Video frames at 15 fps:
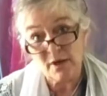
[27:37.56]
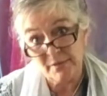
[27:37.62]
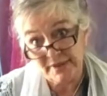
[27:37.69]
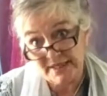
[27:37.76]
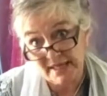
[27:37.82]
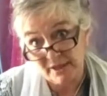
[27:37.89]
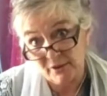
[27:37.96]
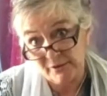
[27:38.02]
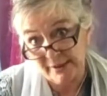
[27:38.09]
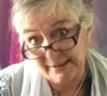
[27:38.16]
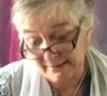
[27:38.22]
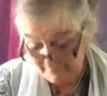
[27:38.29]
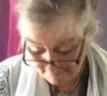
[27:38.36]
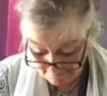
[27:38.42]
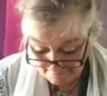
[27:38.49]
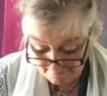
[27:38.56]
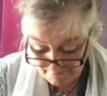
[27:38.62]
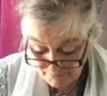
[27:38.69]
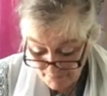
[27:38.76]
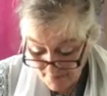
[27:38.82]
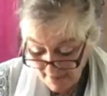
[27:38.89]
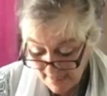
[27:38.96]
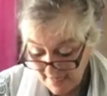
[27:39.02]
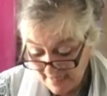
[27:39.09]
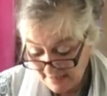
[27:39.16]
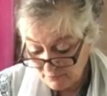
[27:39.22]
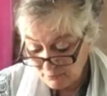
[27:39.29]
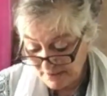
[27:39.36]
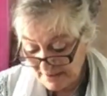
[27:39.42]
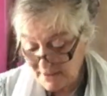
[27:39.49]
where we decorate.
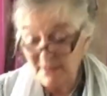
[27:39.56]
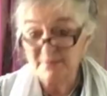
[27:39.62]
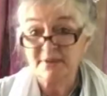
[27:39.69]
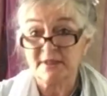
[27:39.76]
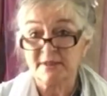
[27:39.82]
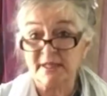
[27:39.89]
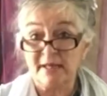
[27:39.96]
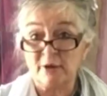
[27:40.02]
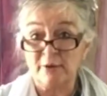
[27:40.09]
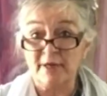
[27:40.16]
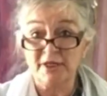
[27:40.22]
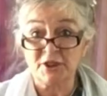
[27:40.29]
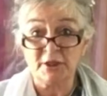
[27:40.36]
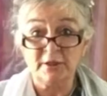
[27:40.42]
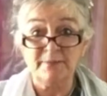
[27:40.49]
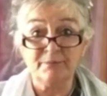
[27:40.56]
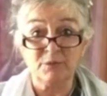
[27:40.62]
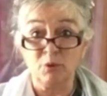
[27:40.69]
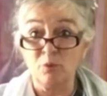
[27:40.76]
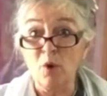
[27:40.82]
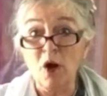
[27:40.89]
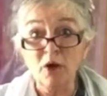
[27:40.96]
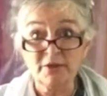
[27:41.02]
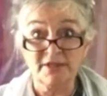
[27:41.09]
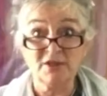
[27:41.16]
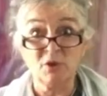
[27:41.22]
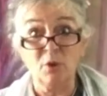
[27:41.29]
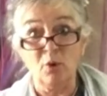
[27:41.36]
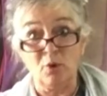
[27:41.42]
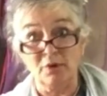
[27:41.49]
And when it comes to decoration, the world
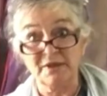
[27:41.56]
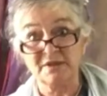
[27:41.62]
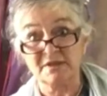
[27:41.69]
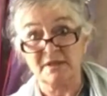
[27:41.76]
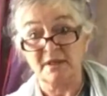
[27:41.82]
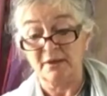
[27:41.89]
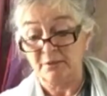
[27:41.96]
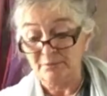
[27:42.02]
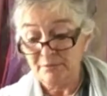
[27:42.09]
is your oyster.